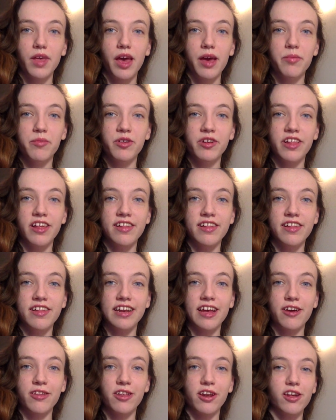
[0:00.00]
I'm realizing
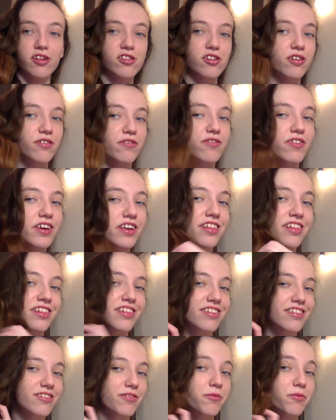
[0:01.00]
now that I should have
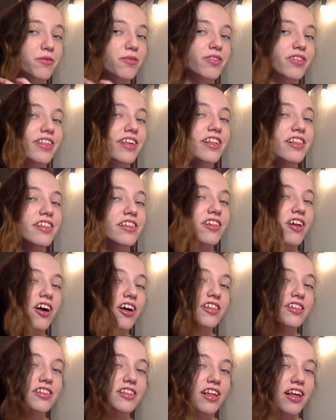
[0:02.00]
fixed this
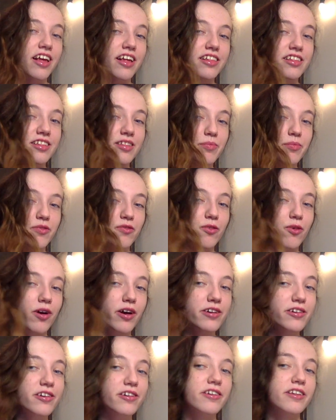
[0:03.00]
nonsense before
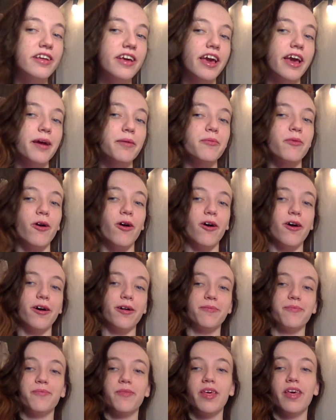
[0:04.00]
I turned the camera
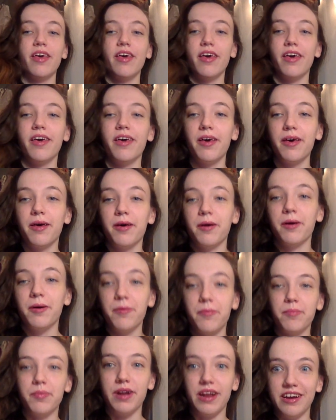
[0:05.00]
on,
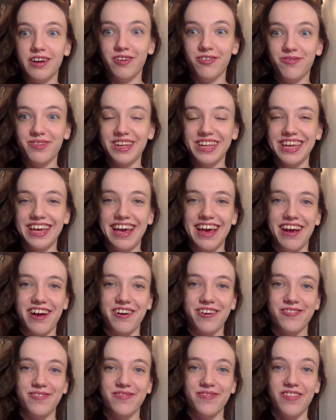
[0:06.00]
but I don't really
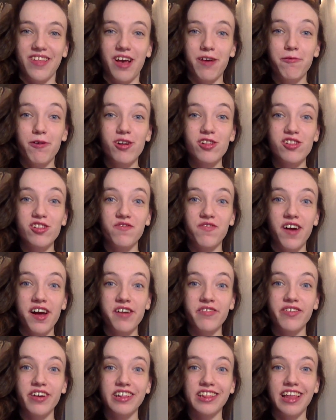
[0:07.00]
care. I watched
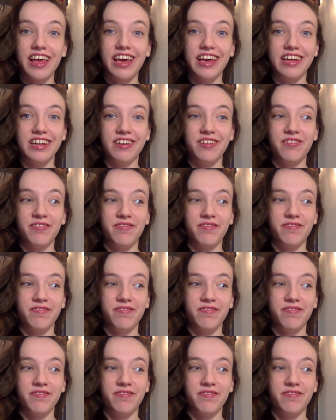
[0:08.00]
Firefly Lane.